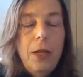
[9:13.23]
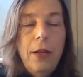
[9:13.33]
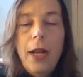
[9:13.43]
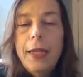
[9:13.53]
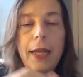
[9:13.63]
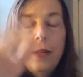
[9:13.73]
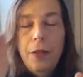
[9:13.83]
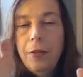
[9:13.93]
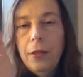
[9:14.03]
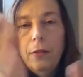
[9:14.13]
I get
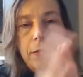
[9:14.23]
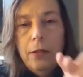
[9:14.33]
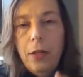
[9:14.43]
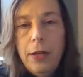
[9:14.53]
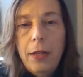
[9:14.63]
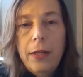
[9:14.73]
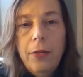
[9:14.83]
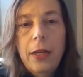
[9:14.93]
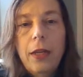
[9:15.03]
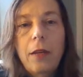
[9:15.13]
nothing, I
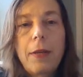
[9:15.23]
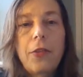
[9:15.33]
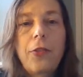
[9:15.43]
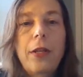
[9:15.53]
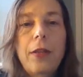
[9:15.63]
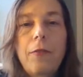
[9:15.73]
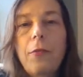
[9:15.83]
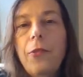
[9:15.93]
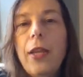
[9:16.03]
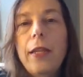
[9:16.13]
don't get kickbacks or anything
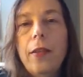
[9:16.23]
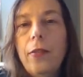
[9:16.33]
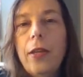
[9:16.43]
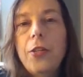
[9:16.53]
from saying this.